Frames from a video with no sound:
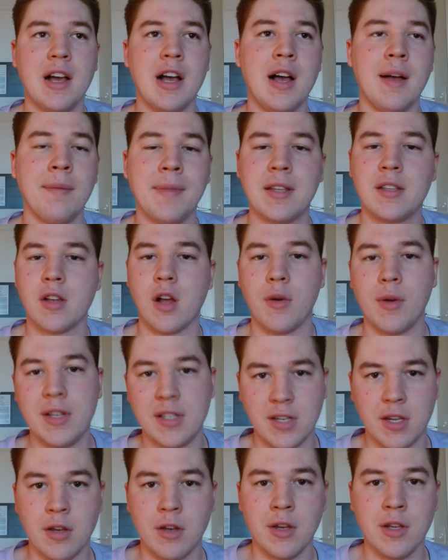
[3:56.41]
That's
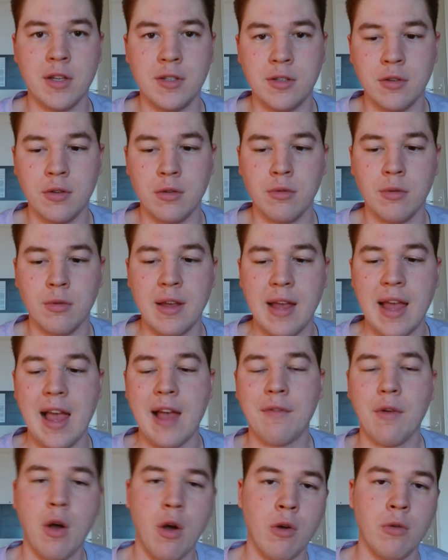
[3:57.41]
always good to
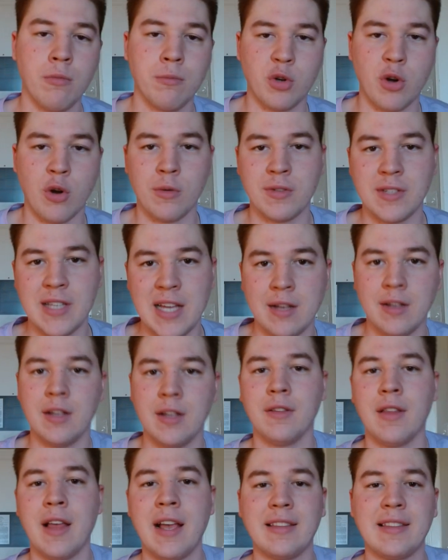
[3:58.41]
have a homegrown
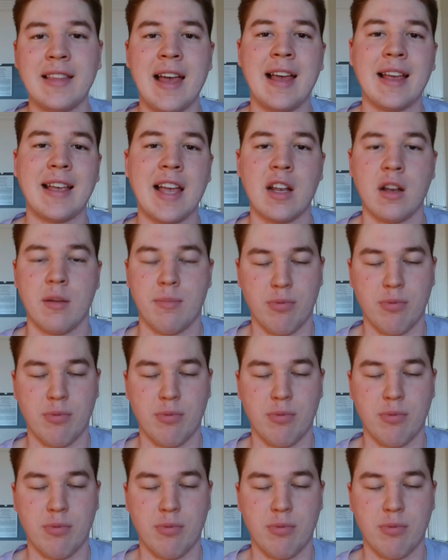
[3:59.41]
talent like that